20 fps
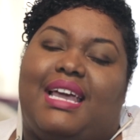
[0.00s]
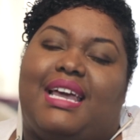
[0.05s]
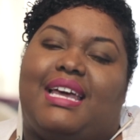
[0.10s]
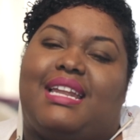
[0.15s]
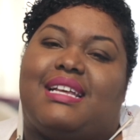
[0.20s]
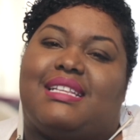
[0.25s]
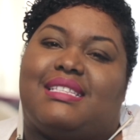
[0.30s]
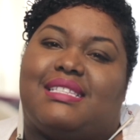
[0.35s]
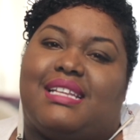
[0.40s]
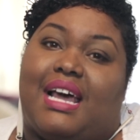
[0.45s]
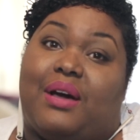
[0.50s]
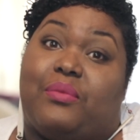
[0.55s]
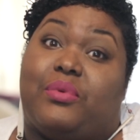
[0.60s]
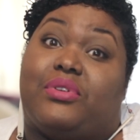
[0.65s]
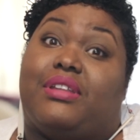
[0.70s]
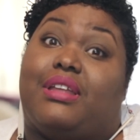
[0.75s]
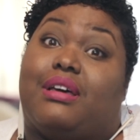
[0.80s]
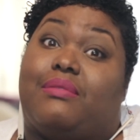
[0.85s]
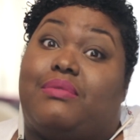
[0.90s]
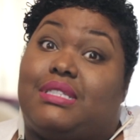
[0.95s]
And I said, I
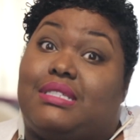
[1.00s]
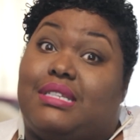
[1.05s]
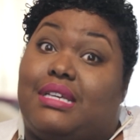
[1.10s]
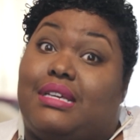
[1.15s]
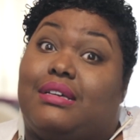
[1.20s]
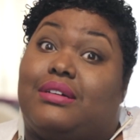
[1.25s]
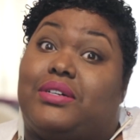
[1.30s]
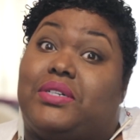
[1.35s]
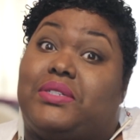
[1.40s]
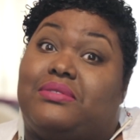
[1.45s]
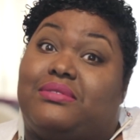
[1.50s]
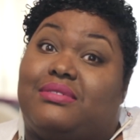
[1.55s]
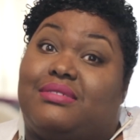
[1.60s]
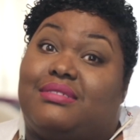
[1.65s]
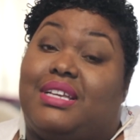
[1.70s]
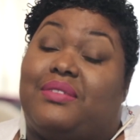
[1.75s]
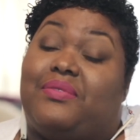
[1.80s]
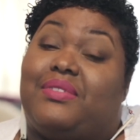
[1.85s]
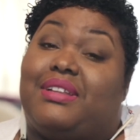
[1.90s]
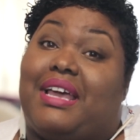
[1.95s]
would never tell
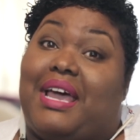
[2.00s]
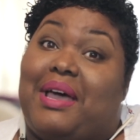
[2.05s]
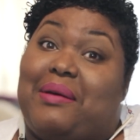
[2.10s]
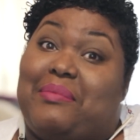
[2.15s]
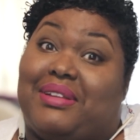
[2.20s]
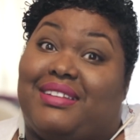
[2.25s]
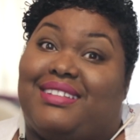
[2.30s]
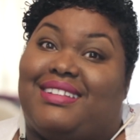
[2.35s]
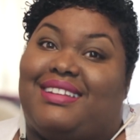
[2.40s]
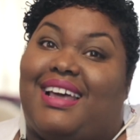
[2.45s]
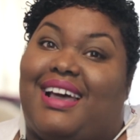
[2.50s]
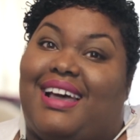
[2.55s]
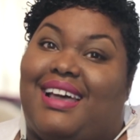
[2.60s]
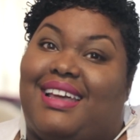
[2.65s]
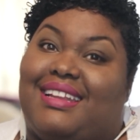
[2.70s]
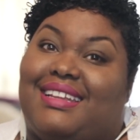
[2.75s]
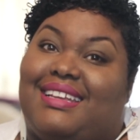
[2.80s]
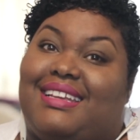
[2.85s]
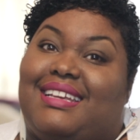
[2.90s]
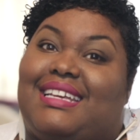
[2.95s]
if it happened or
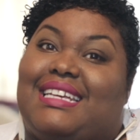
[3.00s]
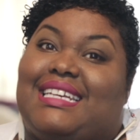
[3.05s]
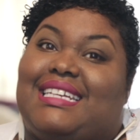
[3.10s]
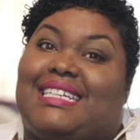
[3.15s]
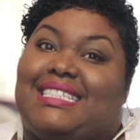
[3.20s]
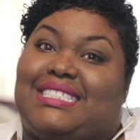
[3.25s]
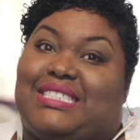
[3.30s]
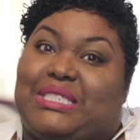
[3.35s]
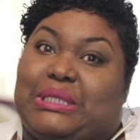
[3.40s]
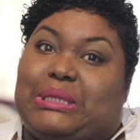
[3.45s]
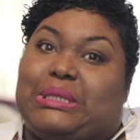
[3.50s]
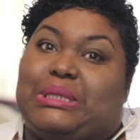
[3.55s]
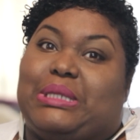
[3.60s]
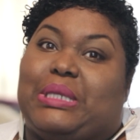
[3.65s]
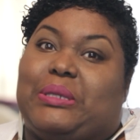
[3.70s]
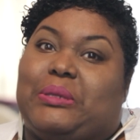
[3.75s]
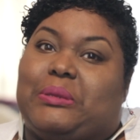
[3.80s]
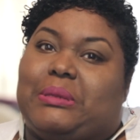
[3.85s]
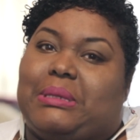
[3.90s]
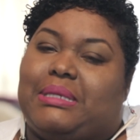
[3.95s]
not. Just
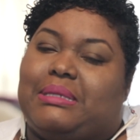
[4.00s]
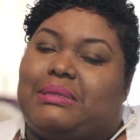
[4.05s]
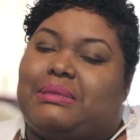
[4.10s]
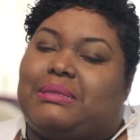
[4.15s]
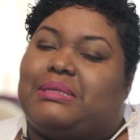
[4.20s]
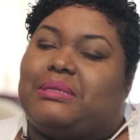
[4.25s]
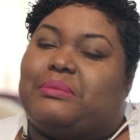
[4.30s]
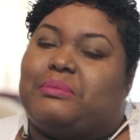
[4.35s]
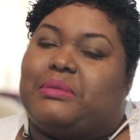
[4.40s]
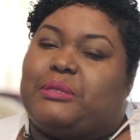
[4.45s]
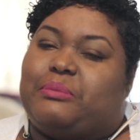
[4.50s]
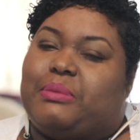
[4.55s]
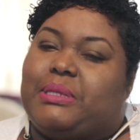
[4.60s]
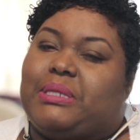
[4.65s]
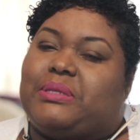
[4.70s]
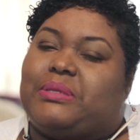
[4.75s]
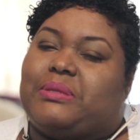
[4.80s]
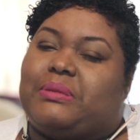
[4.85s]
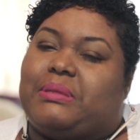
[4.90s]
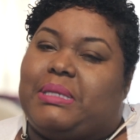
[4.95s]
know that some
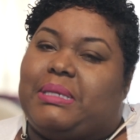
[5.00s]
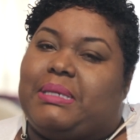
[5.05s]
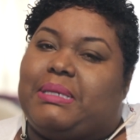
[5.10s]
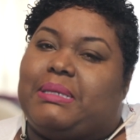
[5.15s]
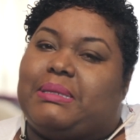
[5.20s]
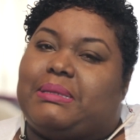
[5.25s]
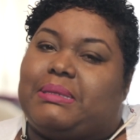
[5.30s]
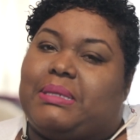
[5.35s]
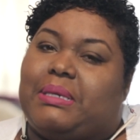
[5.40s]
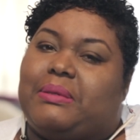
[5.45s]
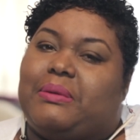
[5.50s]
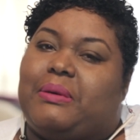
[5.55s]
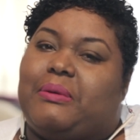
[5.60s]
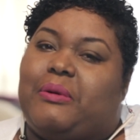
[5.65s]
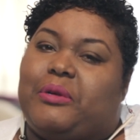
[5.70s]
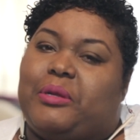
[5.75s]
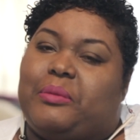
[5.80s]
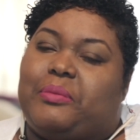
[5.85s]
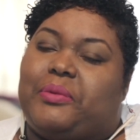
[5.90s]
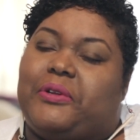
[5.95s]
special things go
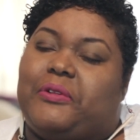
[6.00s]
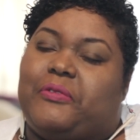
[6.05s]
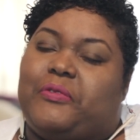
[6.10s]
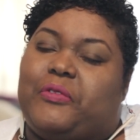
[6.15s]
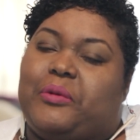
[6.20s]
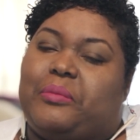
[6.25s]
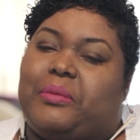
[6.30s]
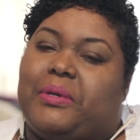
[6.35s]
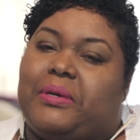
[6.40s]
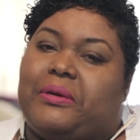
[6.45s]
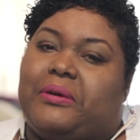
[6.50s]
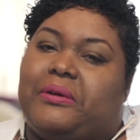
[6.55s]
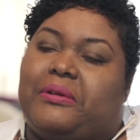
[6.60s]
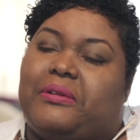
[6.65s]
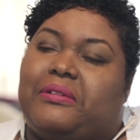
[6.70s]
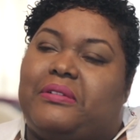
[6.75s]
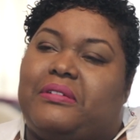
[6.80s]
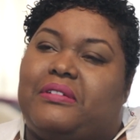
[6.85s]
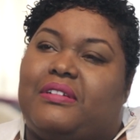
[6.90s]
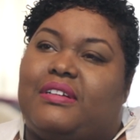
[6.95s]
on in Pretty for a Big
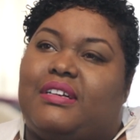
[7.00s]
Girl.